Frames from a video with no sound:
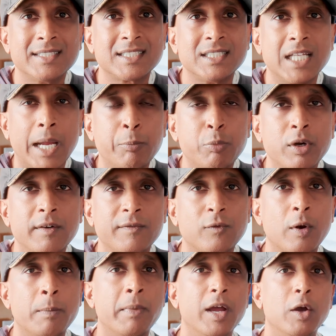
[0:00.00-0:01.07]
separate
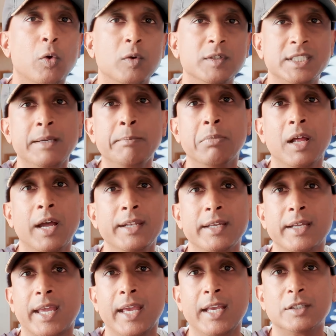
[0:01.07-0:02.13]
from my hosting plan
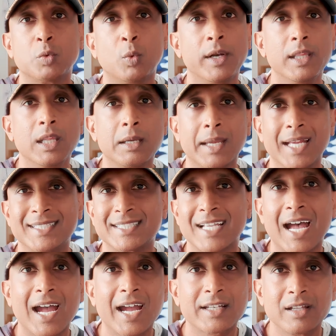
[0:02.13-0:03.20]
in case one of them gets
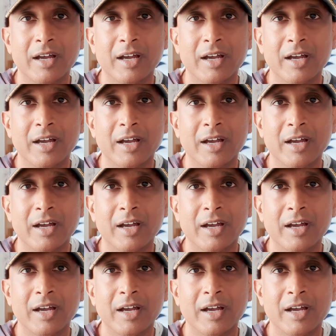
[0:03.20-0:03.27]
hacked.